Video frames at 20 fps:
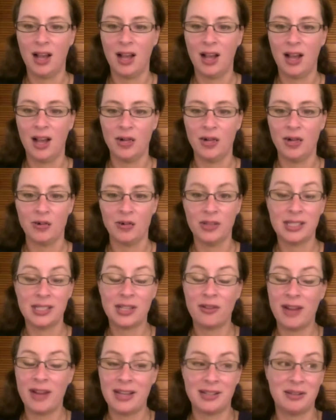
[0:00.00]
I don't know. It's a
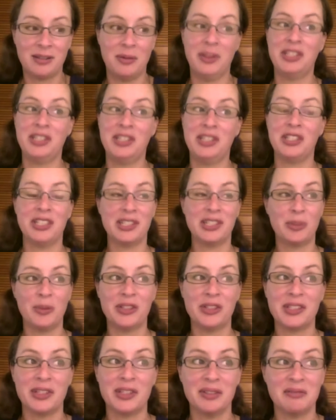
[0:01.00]
great question. It's
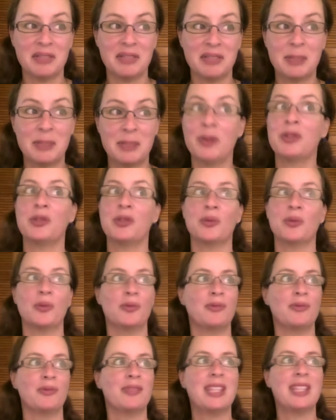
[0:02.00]
almost a
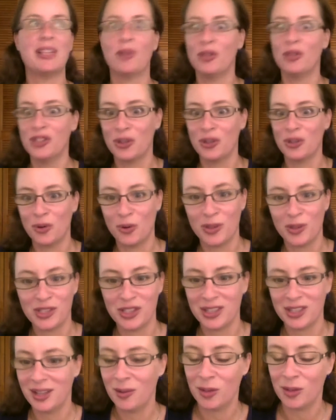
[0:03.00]
spiritual, theological
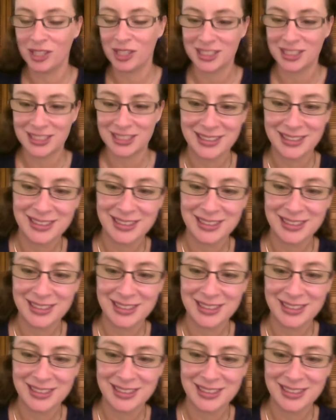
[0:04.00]
question, that one.